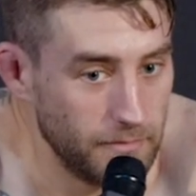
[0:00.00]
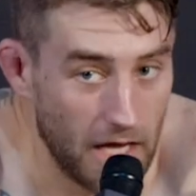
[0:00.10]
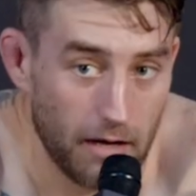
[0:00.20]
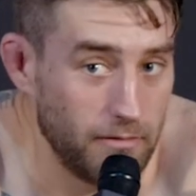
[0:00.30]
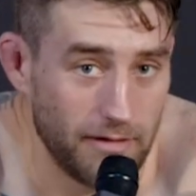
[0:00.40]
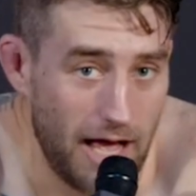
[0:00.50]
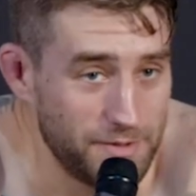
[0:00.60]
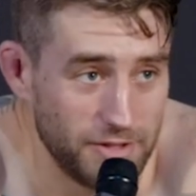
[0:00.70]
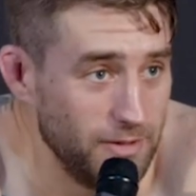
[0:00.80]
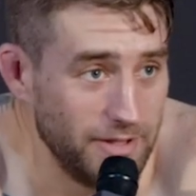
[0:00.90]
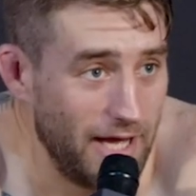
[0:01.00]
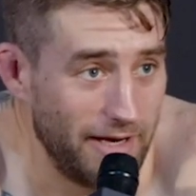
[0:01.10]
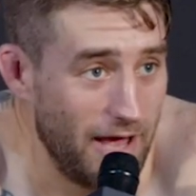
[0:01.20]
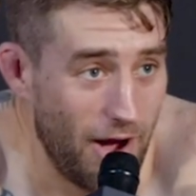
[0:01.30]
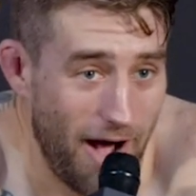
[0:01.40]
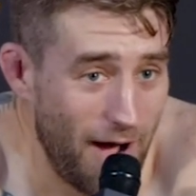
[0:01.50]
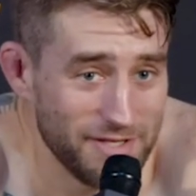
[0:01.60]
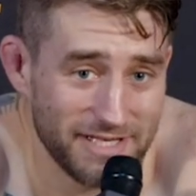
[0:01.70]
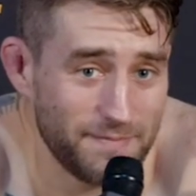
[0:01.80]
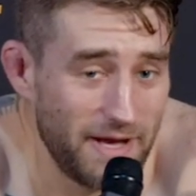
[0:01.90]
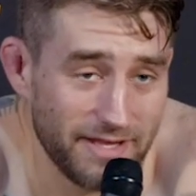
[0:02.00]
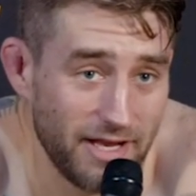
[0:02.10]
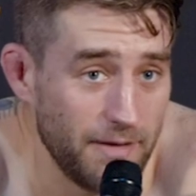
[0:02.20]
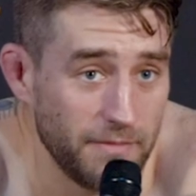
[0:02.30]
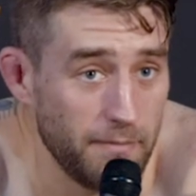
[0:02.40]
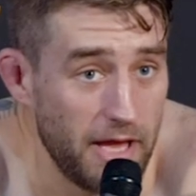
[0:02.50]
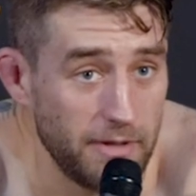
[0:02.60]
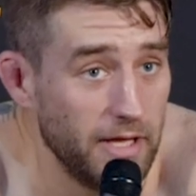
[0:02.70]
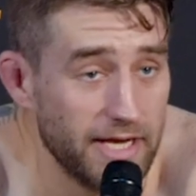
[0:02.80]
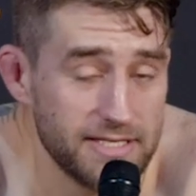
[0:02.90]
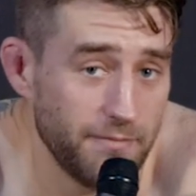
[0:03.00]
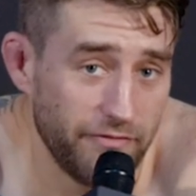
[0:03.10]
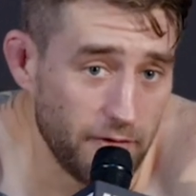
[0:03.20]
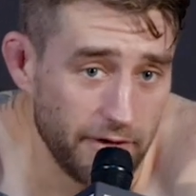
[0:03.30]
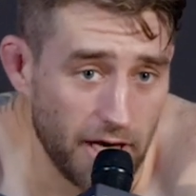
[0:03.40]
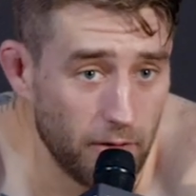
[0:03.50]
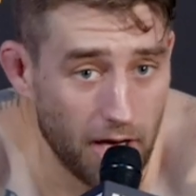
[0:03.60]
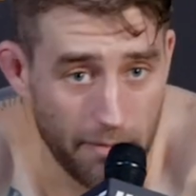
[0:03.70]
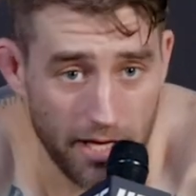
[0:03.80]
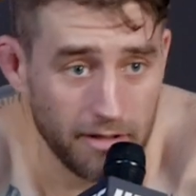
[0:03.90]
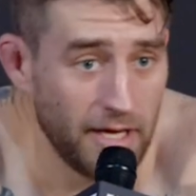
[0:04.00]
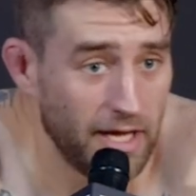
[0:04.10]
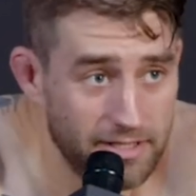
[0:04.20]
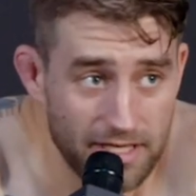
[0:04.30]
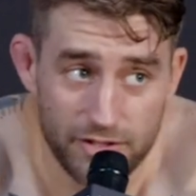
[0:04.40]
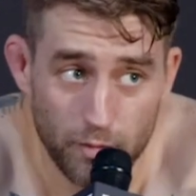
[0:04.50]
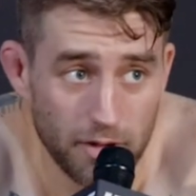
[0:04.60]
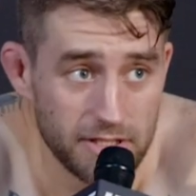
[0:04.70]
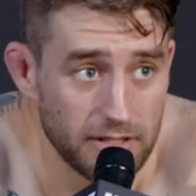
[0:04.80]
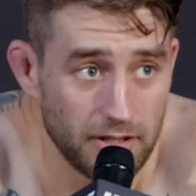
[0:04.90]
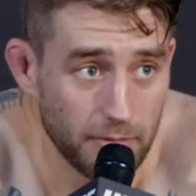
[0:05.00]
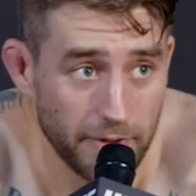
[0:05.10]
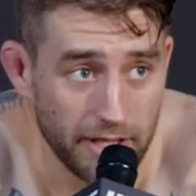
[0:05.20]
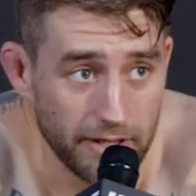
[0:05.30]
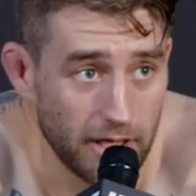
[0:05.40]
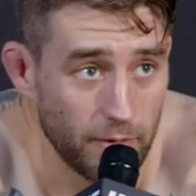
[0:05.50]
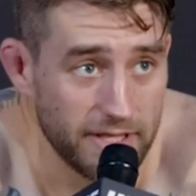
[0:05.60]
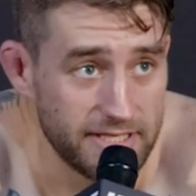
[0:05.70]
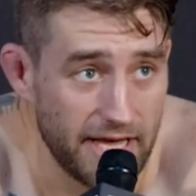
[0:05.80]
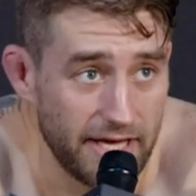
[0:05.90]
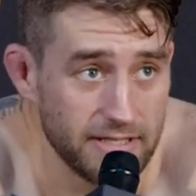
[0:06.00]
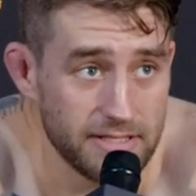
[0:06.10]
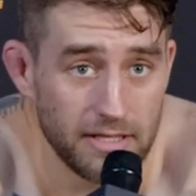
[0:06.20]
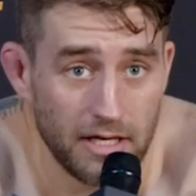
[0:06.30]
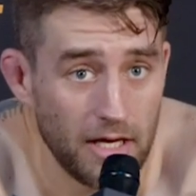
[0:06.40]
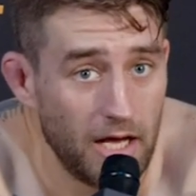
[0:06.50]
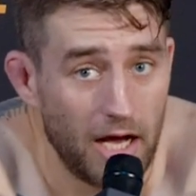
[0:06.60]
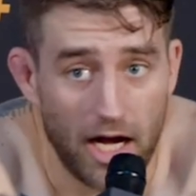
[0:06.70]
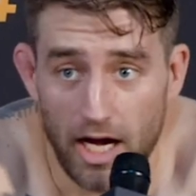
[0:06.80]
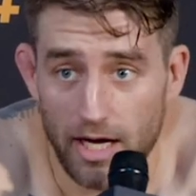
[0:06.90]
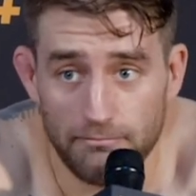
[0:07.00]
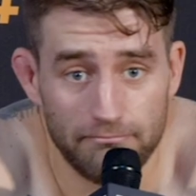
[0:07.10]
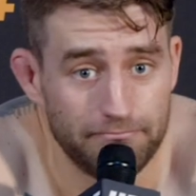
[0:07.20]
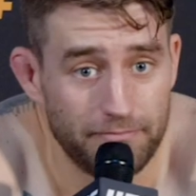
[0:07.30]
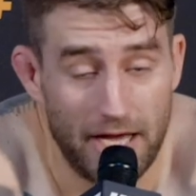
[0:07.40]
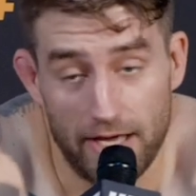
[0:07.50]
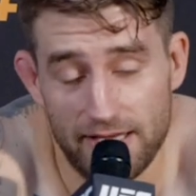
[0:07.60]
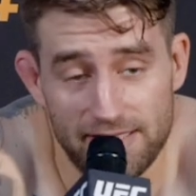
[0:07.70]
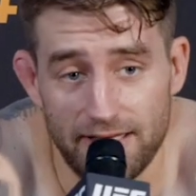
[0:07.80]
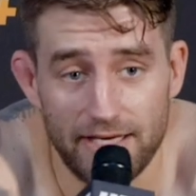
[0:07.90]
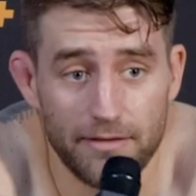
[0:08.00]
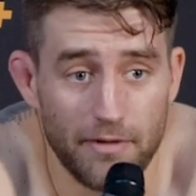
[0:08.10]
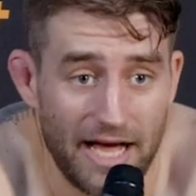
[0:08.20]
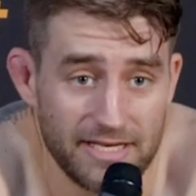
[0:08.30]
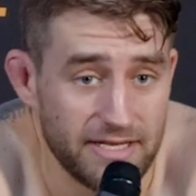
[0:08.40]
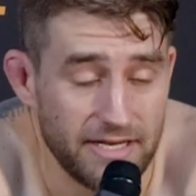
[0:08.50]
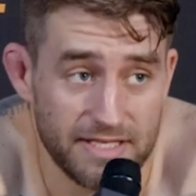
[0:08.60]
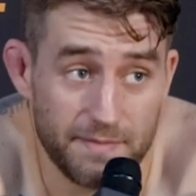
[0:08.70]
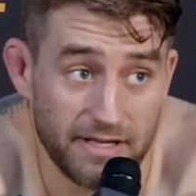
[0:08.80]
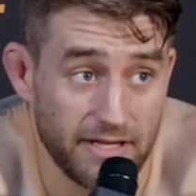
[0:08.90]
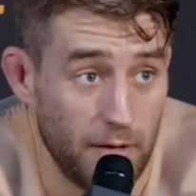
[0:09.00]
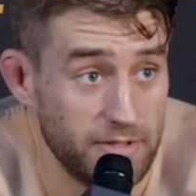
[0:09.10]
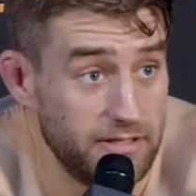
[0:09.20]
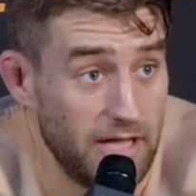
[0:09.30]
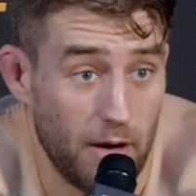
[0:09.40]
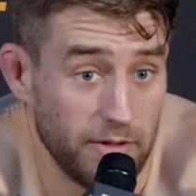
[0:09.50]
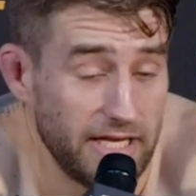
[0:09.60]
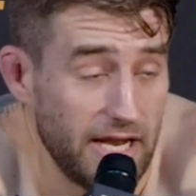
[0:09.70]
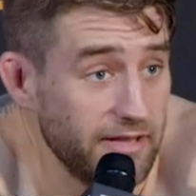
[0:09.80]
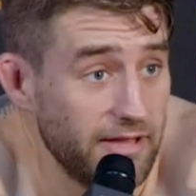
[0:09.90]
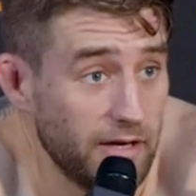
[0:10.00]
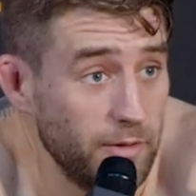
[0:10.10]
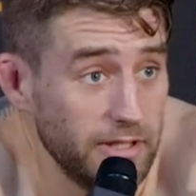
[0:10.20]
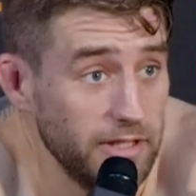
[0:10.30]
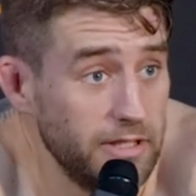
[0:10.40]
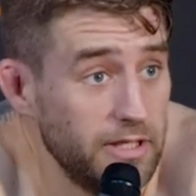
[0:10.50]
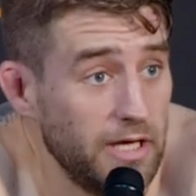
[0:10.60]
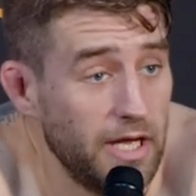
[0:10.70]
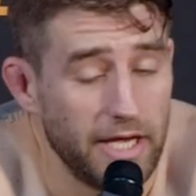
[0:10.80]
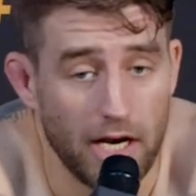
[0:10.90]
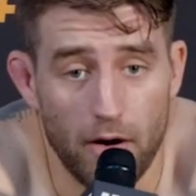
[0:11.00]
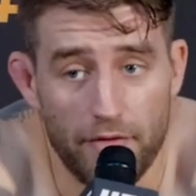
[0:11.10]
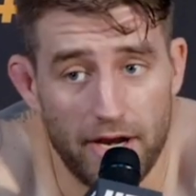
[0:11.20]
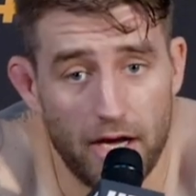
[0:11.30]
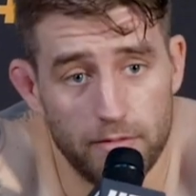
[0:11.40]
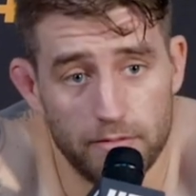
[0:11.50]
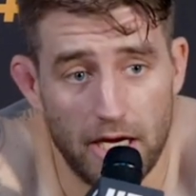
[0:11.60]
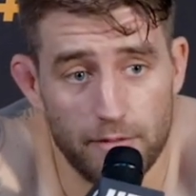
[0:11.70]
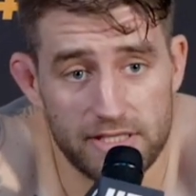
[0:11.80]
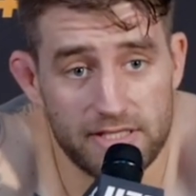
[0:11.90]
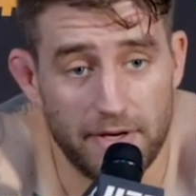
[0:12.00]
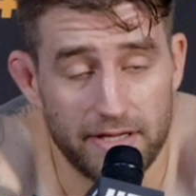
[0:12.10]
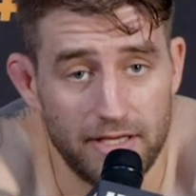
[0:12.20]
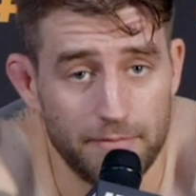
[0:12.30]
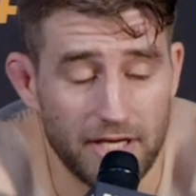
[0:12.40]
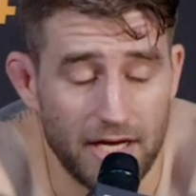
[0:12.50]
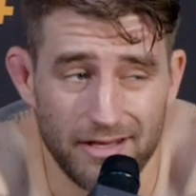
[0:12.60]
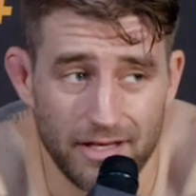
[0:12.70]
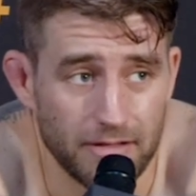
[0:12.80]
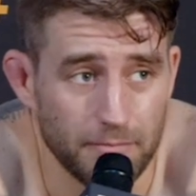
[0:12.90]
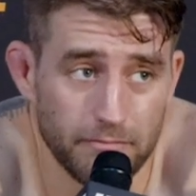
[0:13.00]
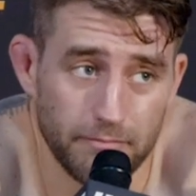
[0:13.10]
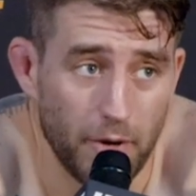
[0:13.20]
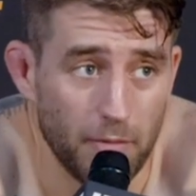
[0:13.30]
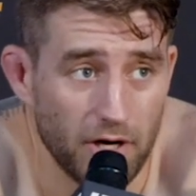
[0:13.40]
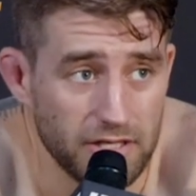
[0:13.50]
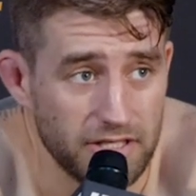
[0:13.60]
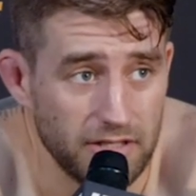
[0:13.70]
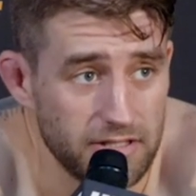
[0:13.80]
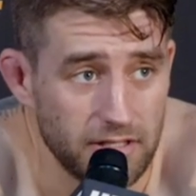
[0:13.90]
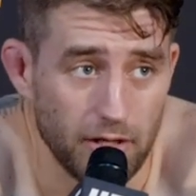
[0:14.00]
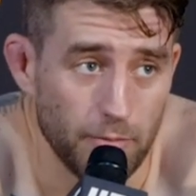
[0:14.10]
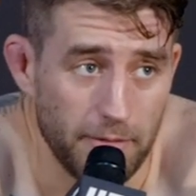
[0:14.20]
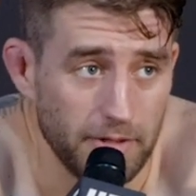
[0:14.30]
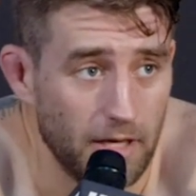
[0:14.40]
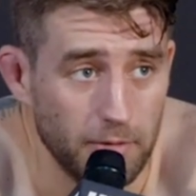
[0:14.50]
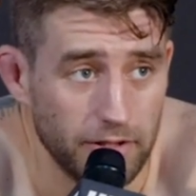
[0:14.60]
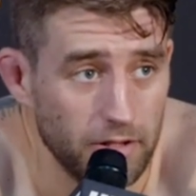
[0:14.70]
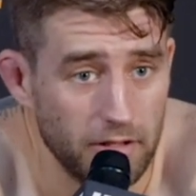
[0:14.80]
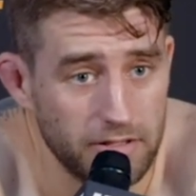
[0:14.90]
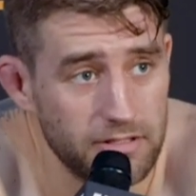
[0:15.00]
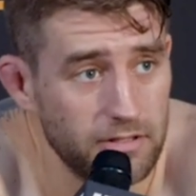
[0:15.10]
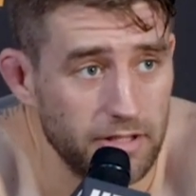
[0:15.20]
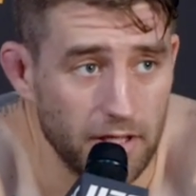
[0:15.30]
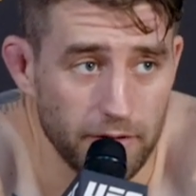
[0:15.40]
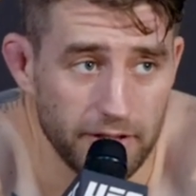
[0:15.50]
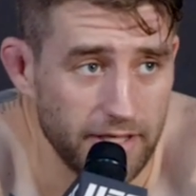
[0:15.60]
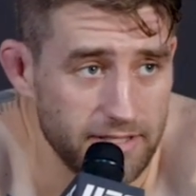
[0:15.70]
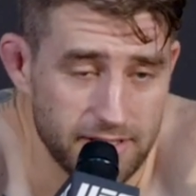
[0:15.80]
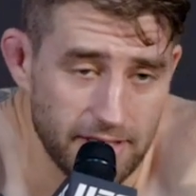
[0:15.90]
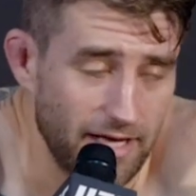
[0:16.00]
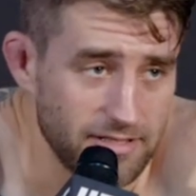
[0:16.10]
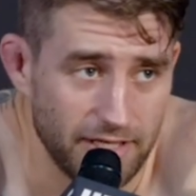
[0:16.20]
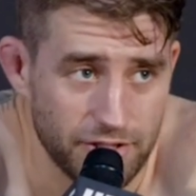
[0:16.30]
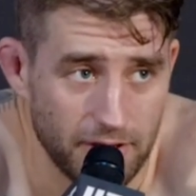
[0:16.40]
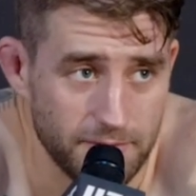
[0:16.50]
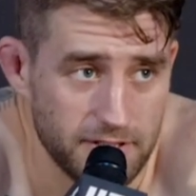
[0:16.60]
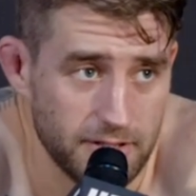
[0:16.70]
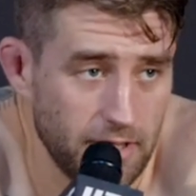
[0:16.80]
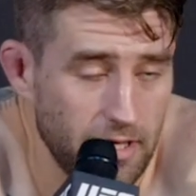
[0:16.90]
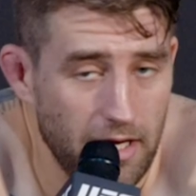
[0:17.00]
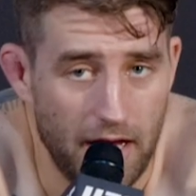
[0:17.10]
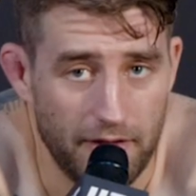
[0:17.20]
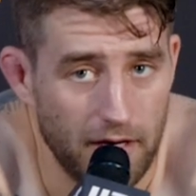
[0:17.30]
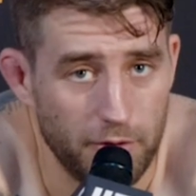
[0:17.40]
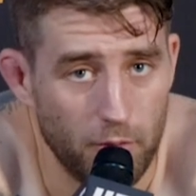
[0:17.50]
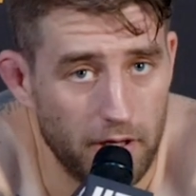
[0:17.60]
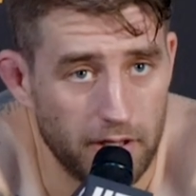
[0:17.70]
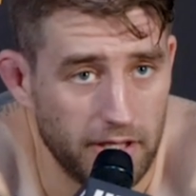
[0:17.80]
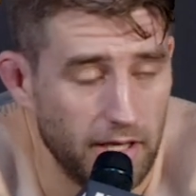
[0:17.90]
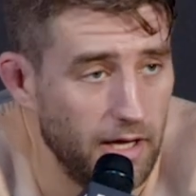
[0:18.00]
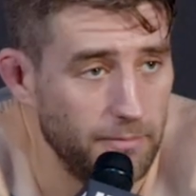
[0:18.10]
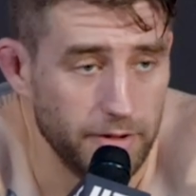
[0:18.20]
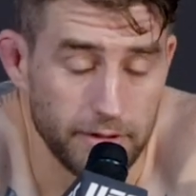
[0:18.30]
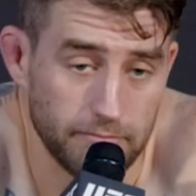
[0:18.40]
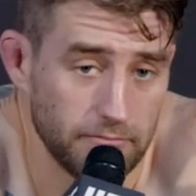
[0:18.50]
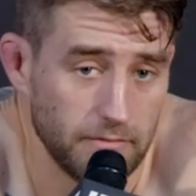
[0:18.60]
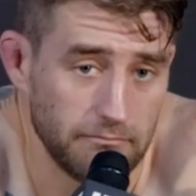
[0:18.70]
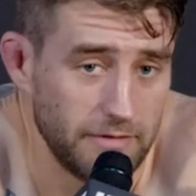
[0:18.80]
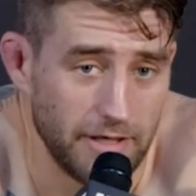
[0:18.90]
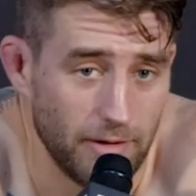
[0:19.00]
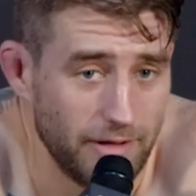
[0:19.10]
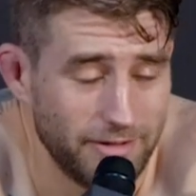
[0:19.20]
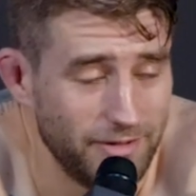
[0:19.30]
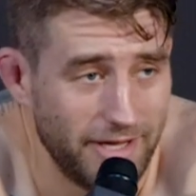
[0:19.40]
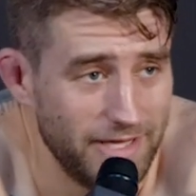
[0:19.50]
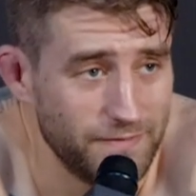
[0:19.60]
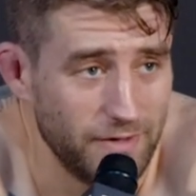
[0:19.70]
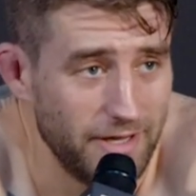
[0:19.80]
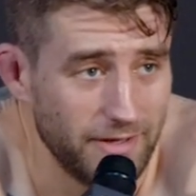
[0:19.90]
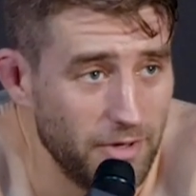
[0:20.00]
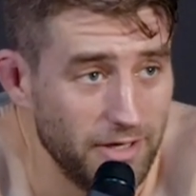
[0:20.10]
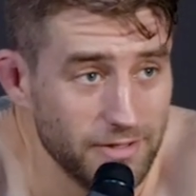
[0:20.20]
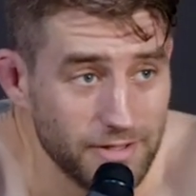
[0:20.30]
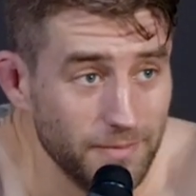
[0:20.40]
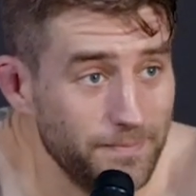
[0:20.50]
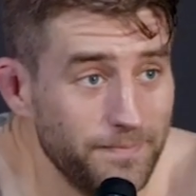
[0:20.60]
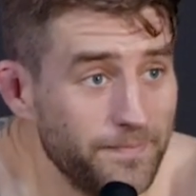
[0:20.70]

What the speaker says: No, absolutely not. No, I was expecting him to maybe, like I said before, you know, come out, test the waters a little bit, you know, with his hands. As he did, I just didn't expect that I would connect that quickly, you know, and then I was expecting him to kind of like the bum Russians, you know, maybe double underhooks, you know, his outside trips, and then I'd be working to get up. But, you know, I couldn't ask for anything better, so.